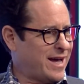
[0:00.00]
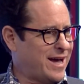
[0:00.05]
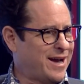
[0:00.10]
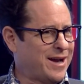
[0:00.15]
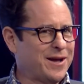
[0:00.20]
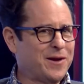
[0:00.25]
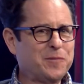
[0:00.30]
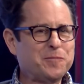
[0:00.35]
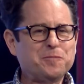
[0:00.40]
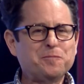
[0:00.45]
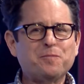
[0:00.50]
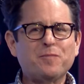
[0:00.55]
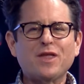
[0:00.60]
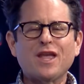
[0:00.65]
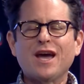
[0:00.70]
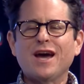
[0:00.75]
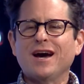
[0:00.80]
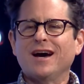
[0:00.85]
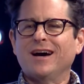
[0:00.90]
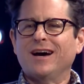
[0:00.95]
uh,
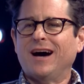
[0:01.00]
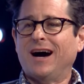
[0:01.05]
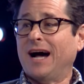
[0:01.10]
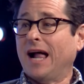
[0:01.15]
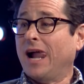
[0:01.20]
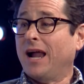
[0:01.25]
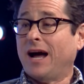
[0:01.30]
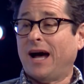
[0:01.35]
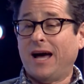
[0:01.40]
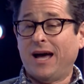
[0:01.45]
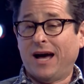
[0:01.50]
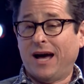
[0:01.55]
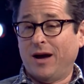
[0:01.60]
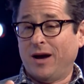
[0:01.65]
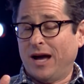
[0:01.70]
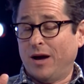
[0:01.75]
I, I,